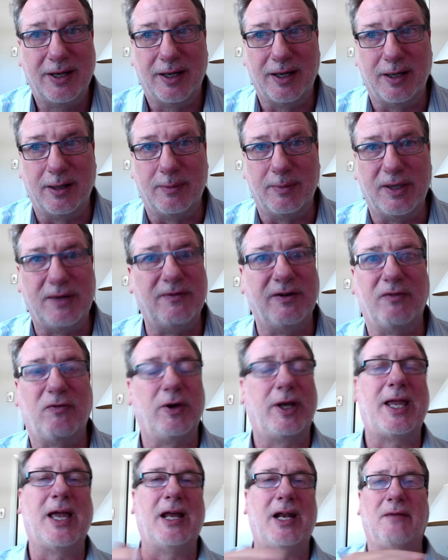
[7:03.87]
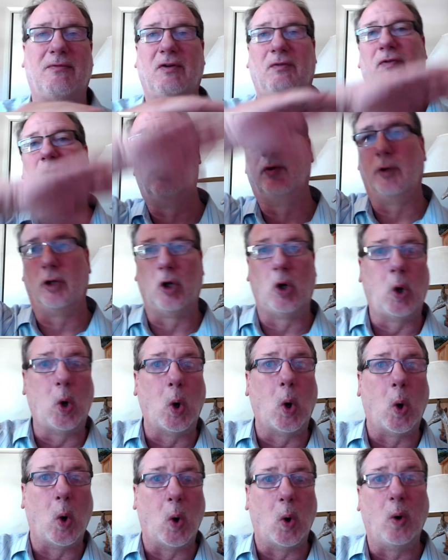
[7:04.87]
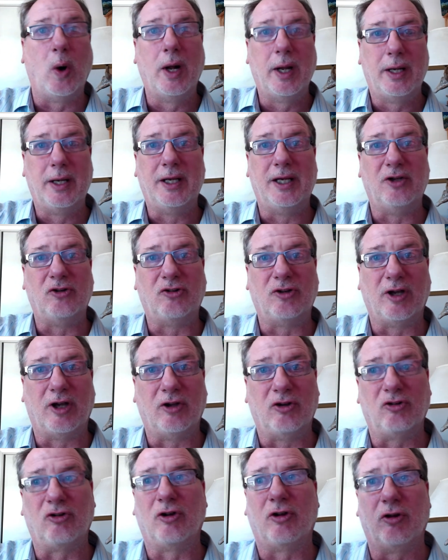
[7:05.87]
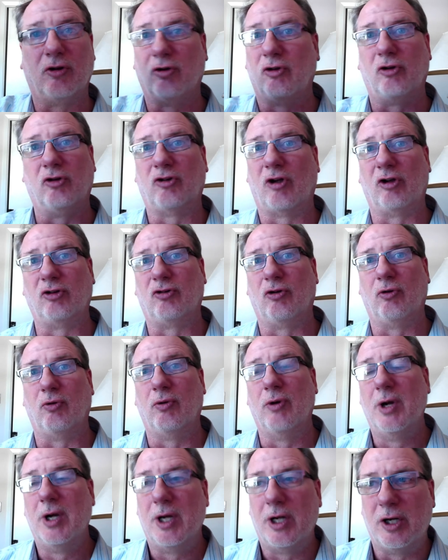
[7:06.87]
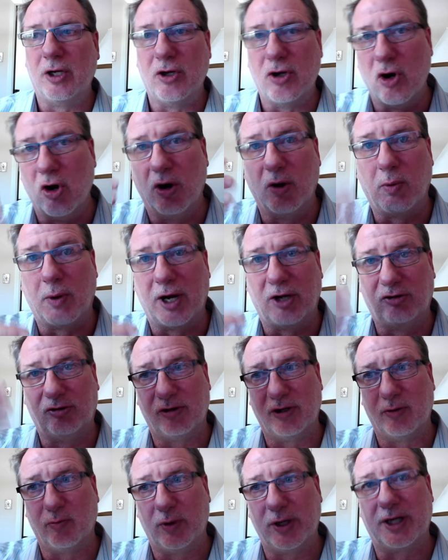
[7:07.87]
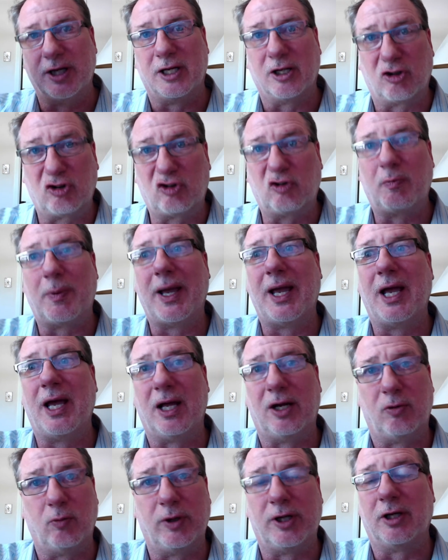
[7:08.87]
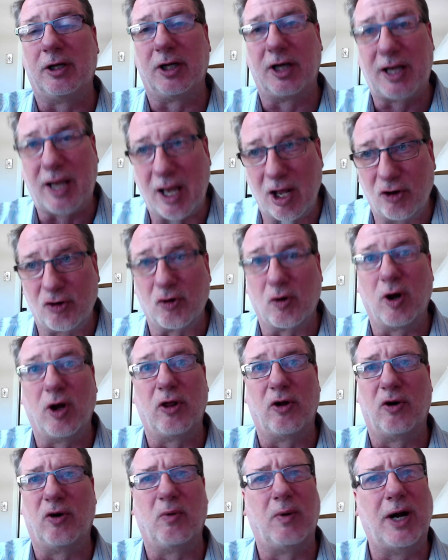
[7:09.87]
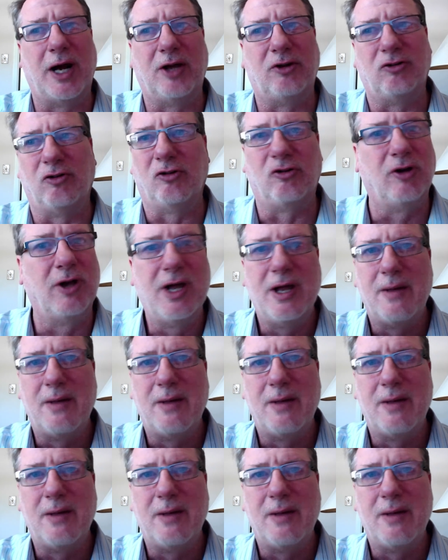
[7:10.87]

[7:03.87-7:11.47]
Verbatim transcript: Um, even if we can't have a view of the whole, he says. There's also no horizon that we can expand, we can encounter other horizons.